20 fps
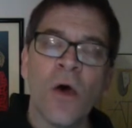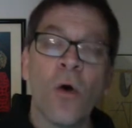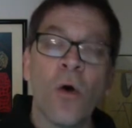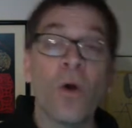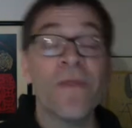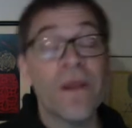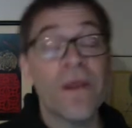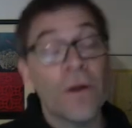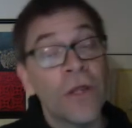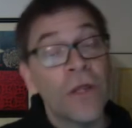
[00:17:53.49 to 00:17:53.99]

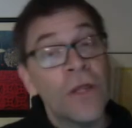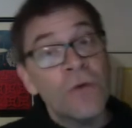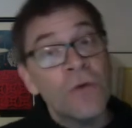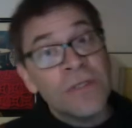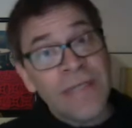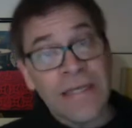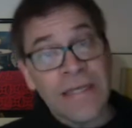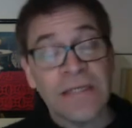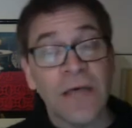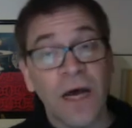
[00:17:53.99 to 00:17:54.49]
or they're
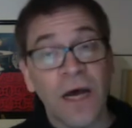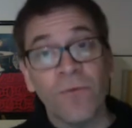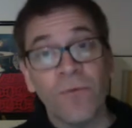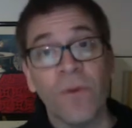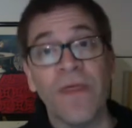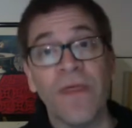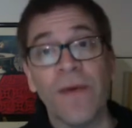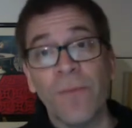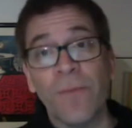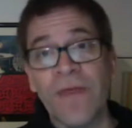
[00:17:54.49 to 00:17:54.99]
using
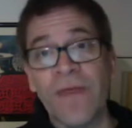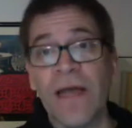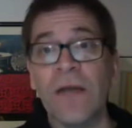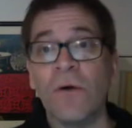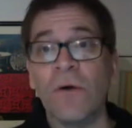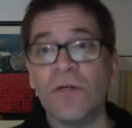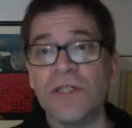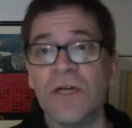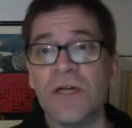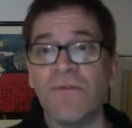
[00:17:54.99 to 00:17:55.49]
software with that
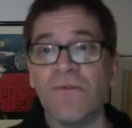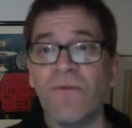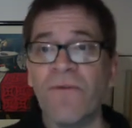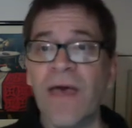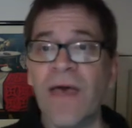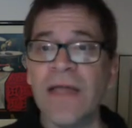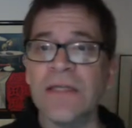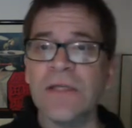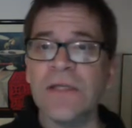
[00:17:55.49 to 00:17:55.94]
notion of event.